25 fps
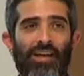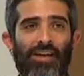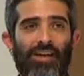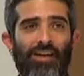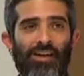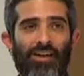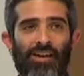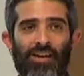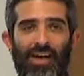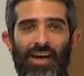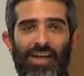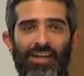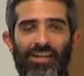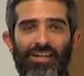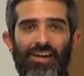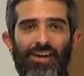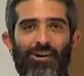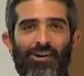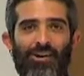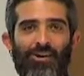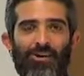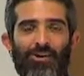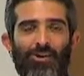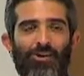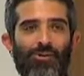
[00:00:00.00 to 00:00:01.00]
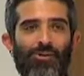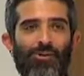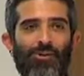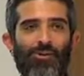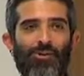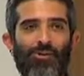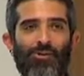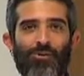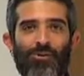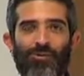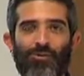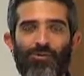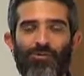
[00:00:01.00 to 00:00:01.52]
Uh, I doubt I'll go the
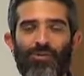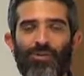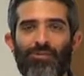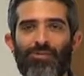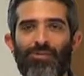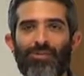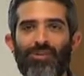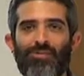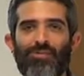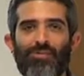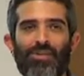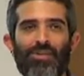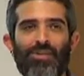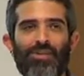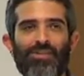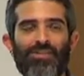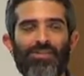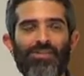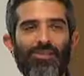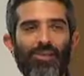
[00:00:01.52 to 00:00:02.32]
whole fifteen minutes.